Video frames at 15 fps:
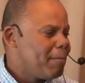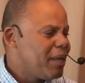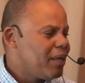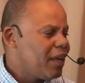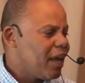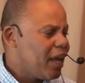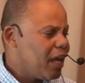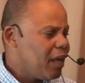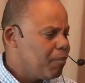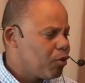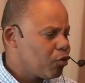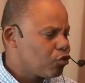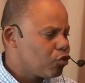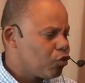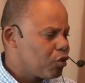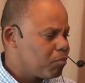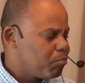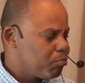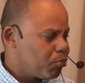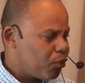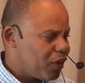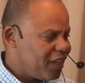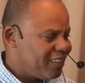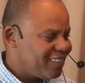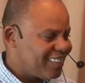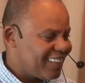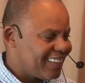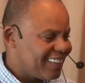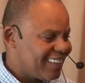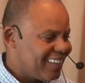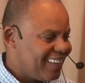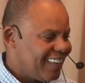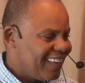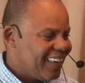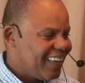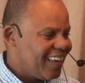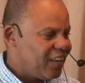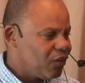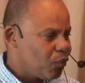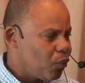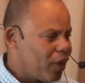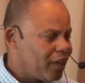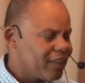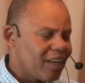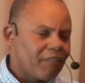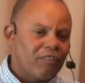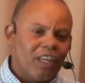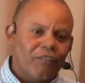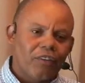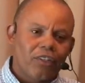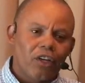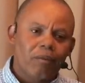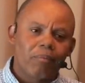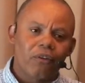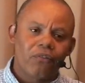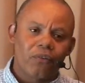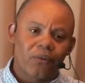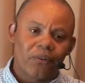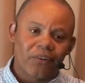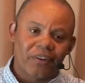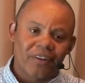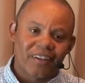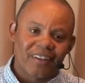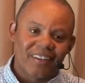being able to embrace it in a way that I've never done before.